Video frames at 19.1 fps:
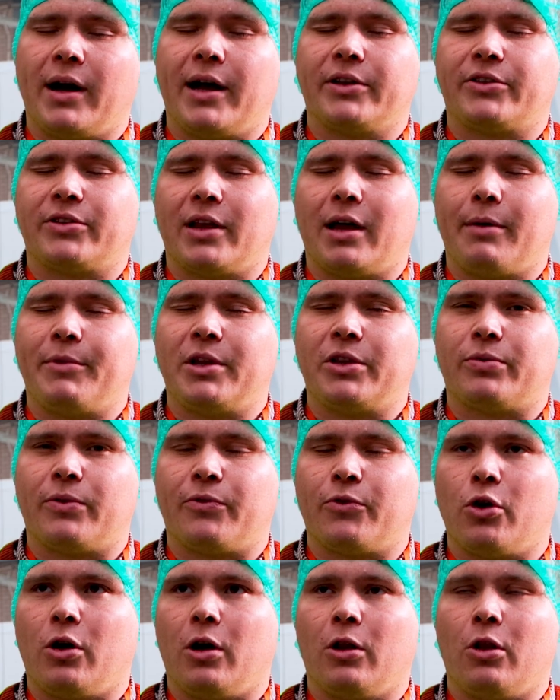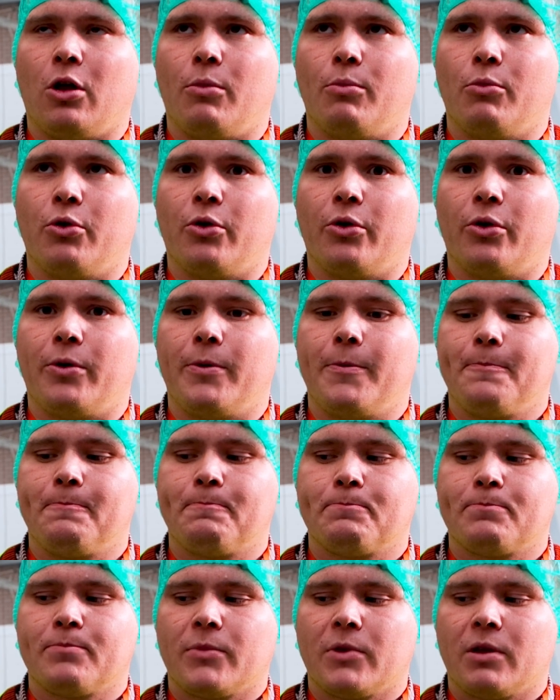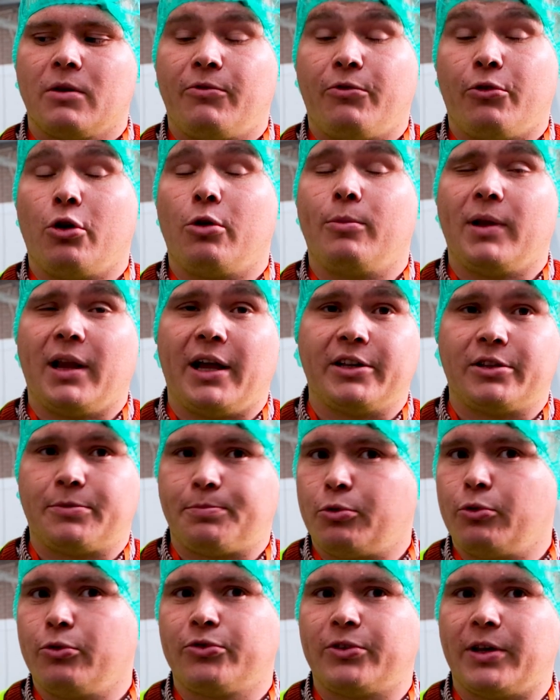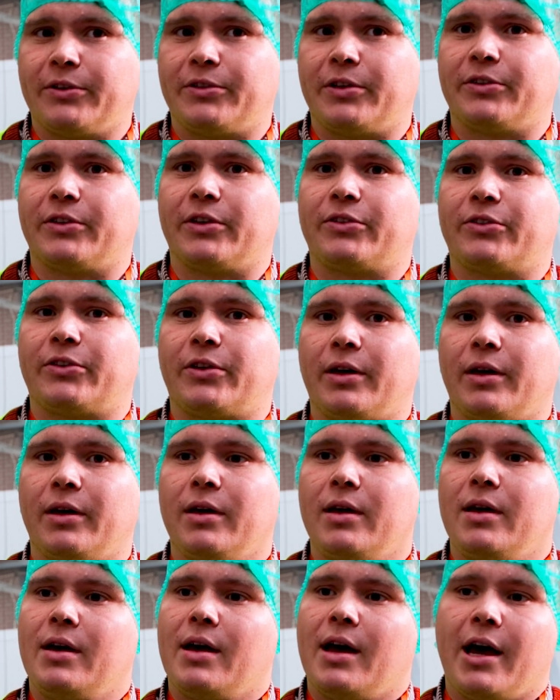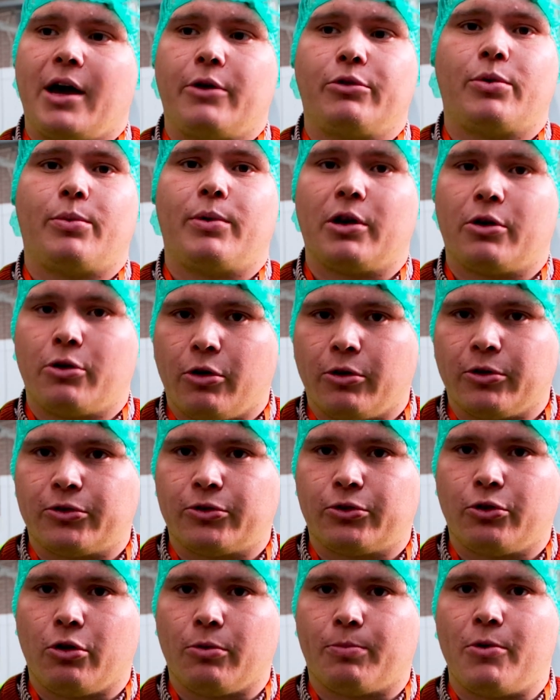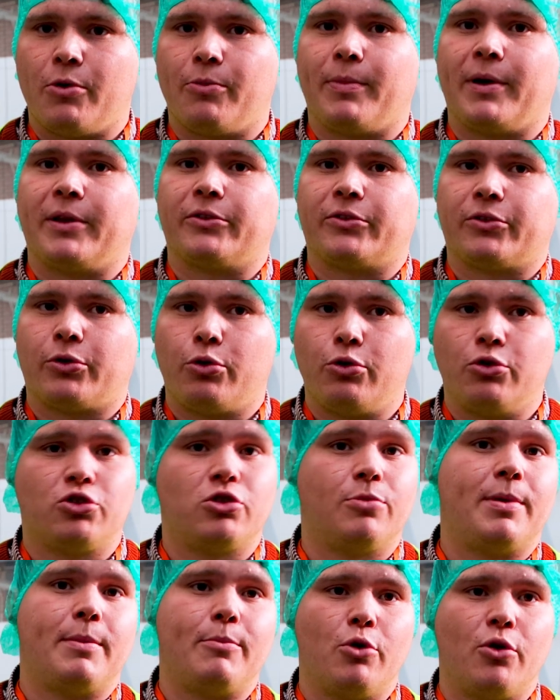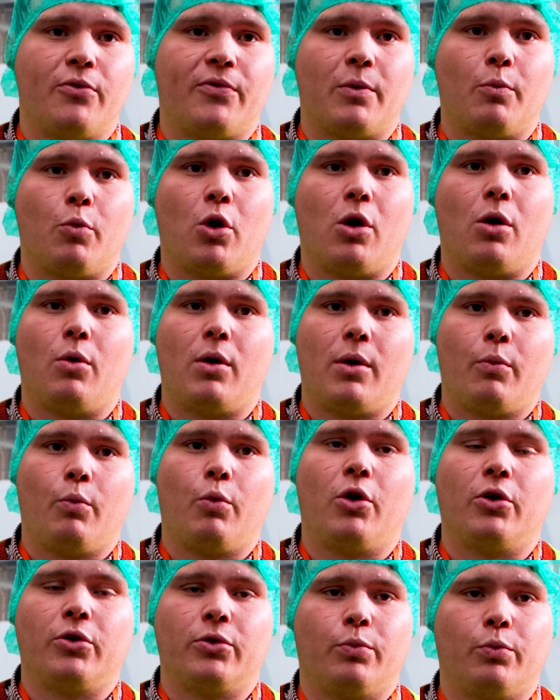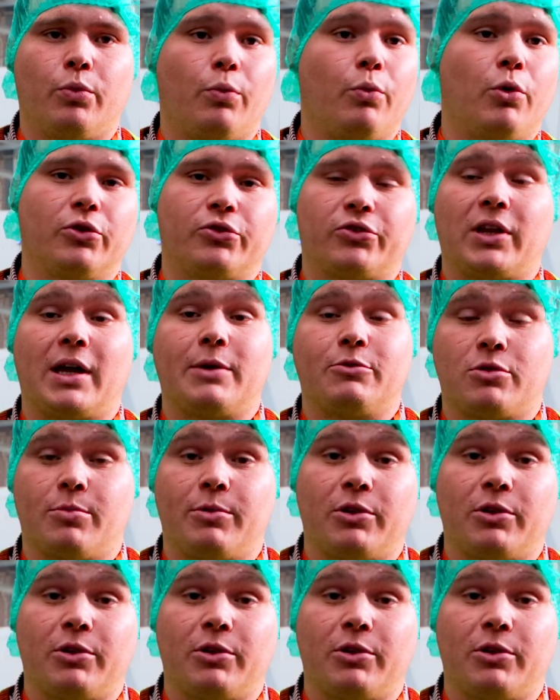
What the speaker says: actually that means we've got a lot more formalised processes as to how do we record stock movements, who should be moving what steps